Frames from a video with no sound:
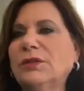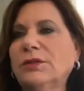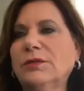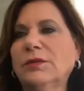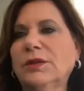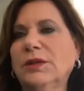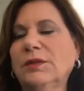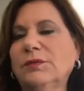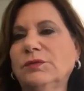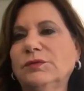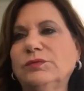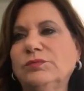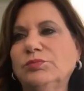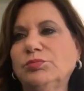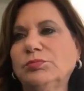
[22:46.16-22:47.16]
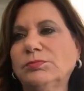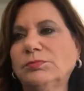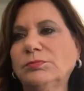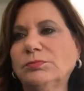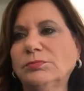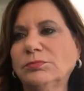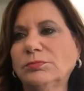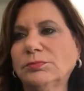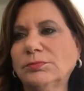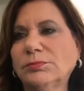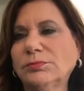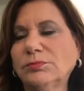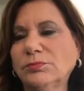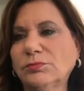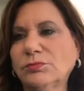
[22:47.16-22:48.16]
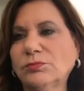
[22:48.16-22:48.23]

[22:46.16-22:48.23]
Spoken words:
And now the economy, because,